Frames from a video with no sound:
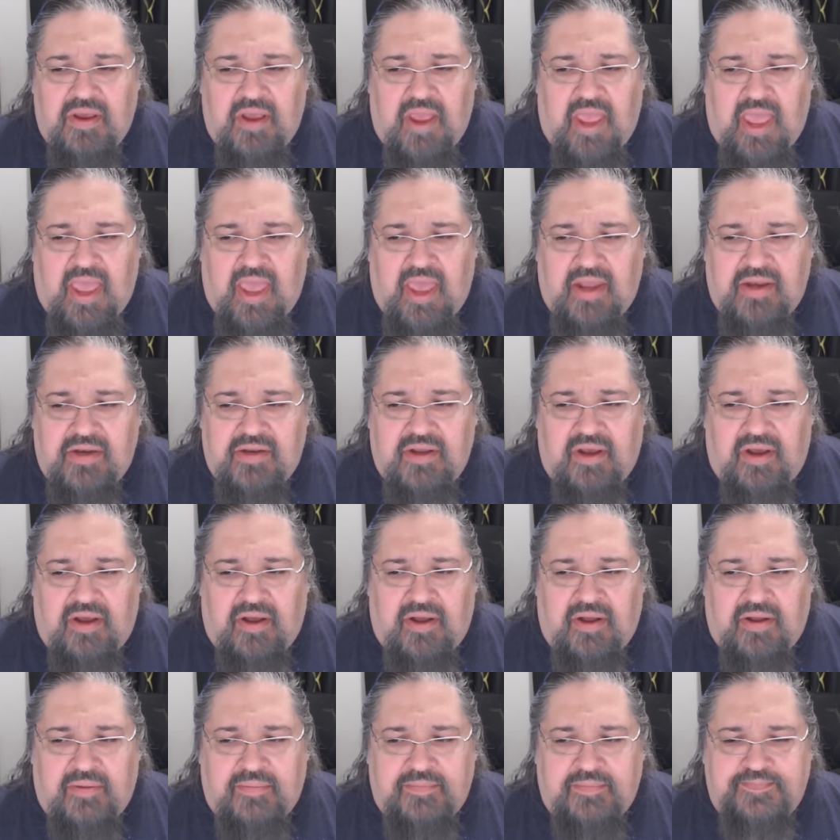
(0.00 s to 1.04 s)
And
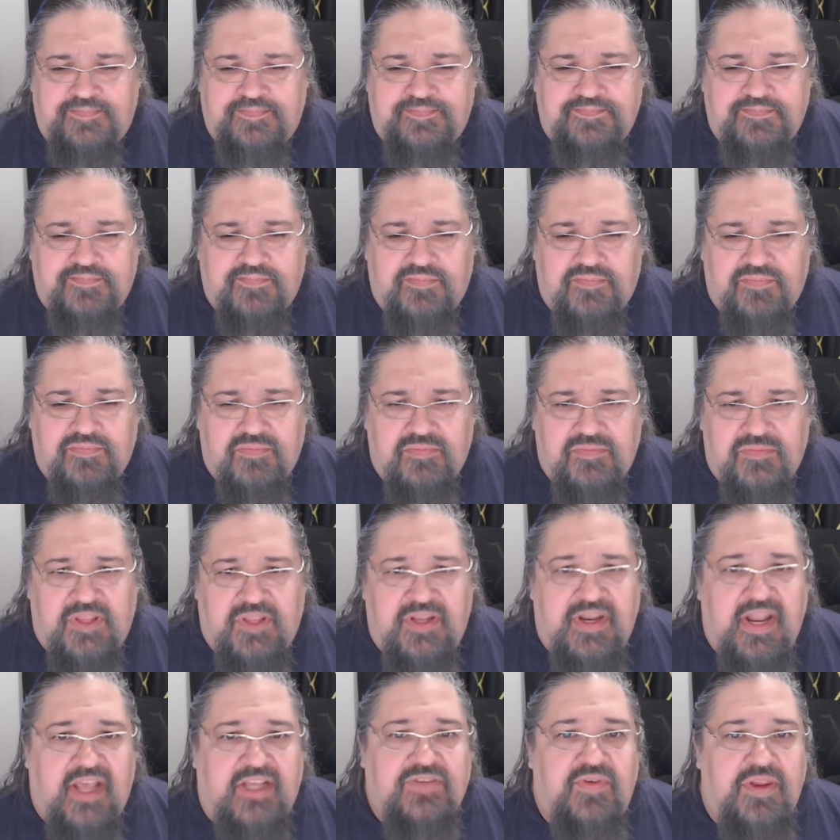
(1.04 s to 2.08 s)
the
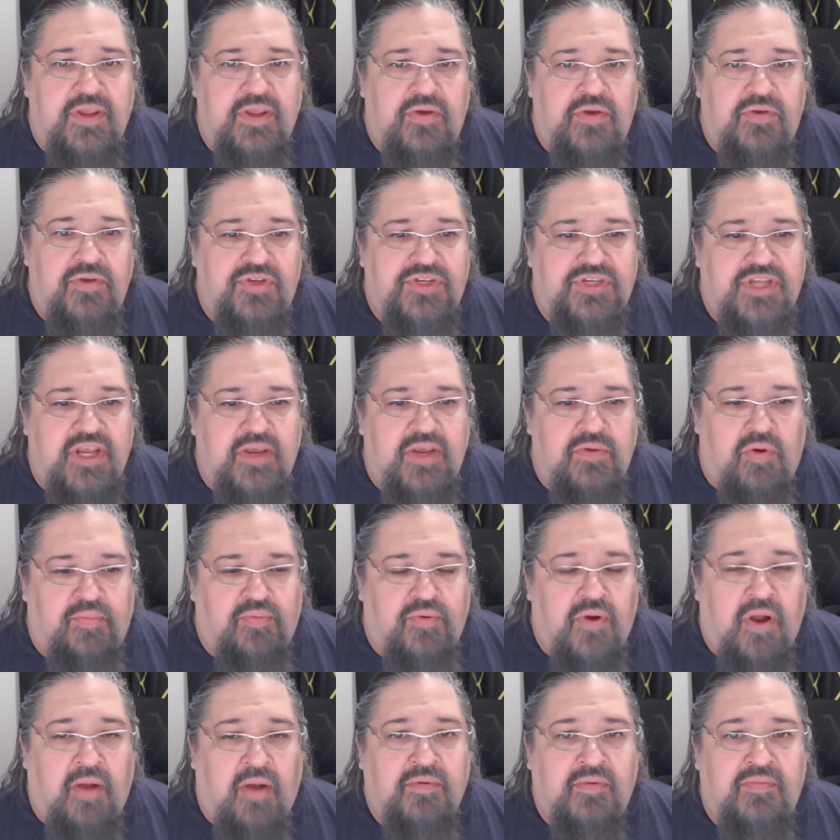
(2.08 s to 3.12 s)
next video you see will
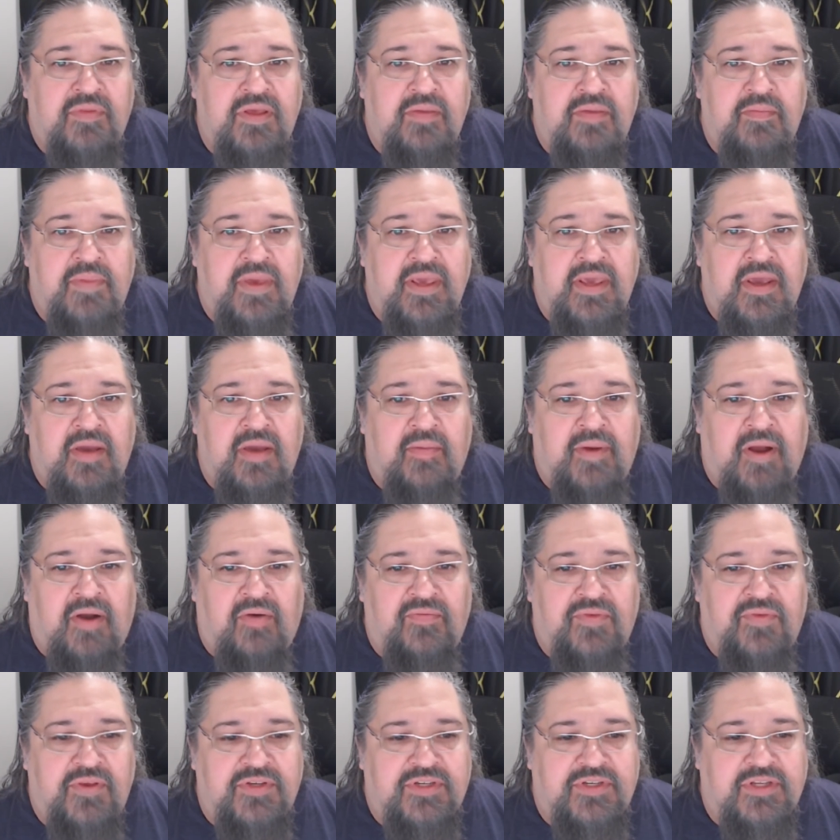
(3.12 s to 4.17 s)
probably be
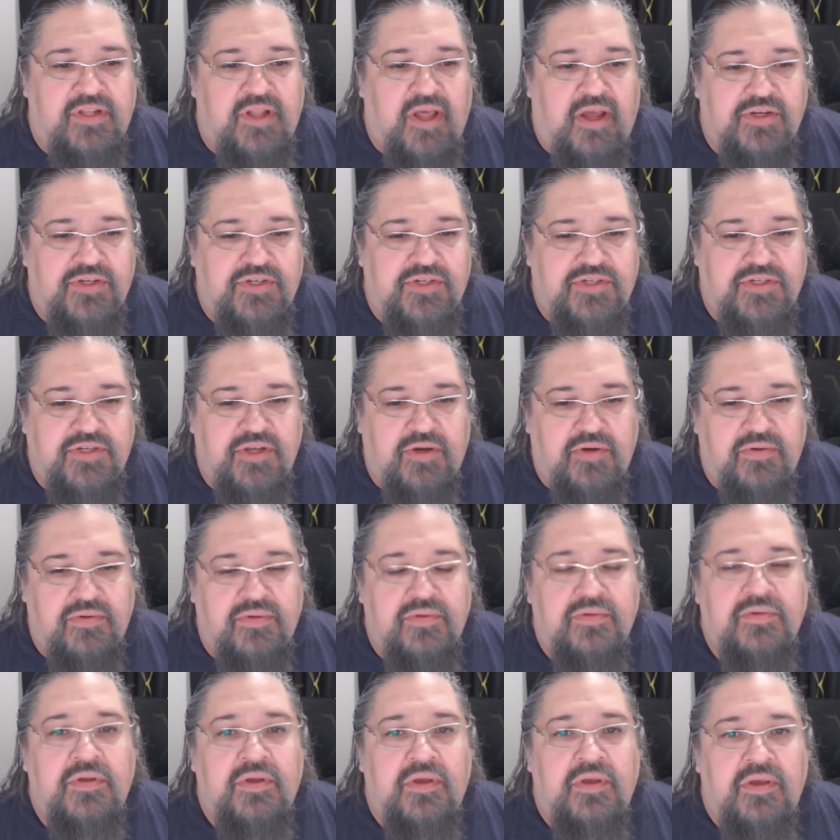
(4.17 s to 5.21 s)
about fuselage, so
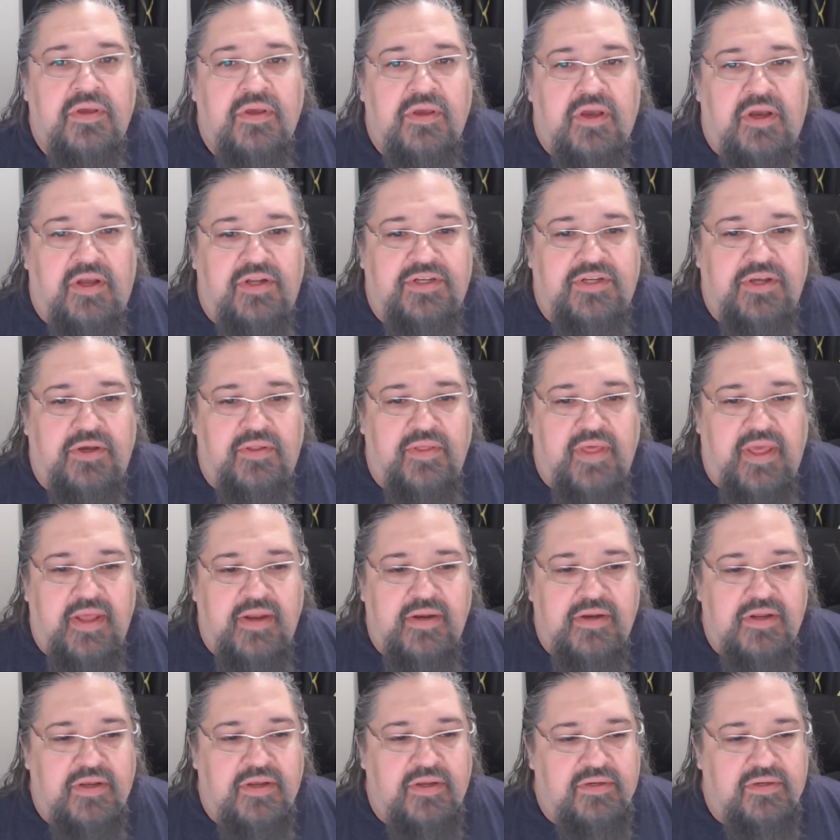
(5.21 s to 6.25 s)
until
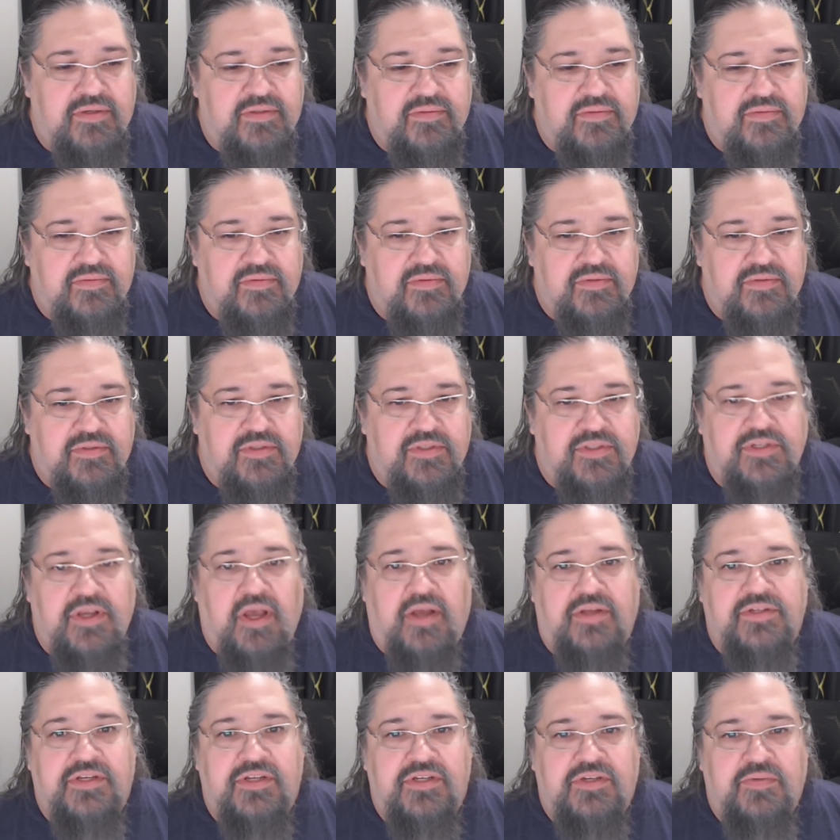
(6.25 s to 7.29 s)
then,
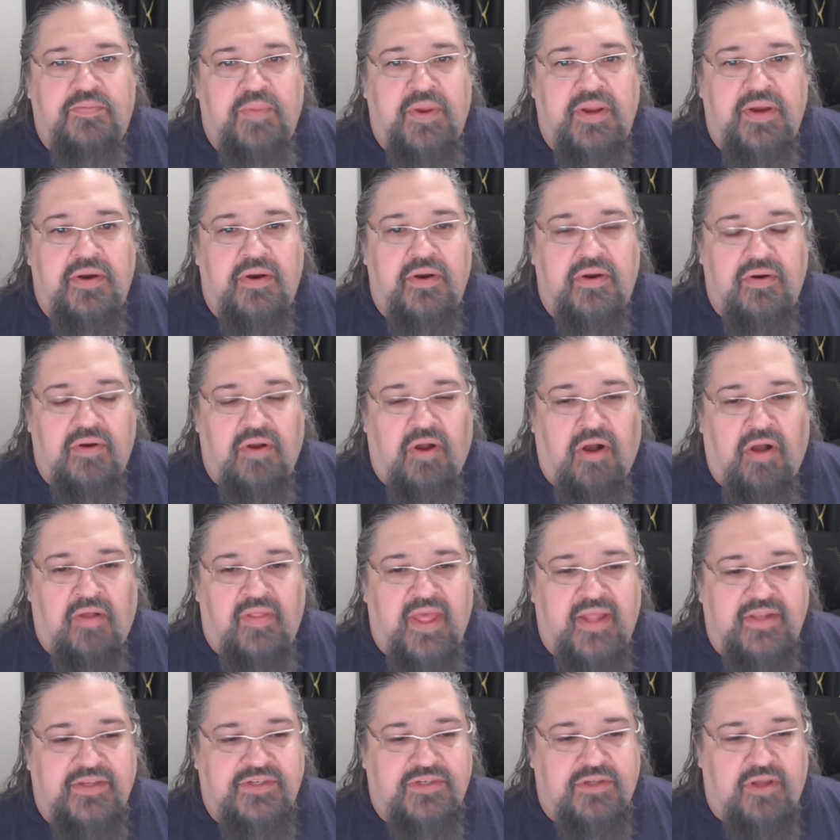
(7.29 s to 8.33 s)
sausage, beer, all
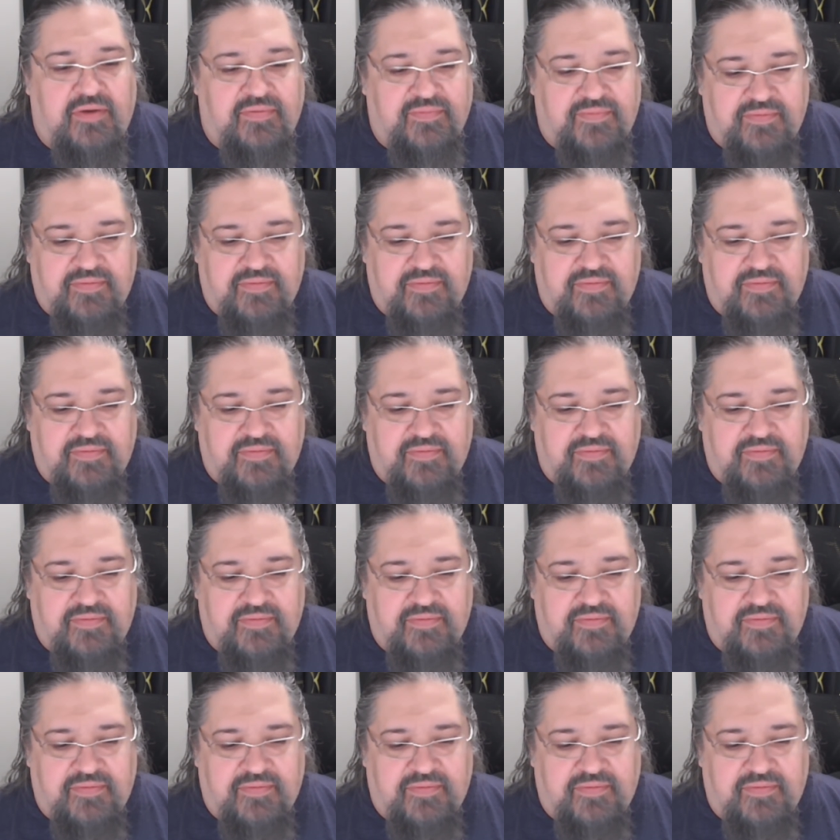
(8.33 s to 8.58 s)
that stuff.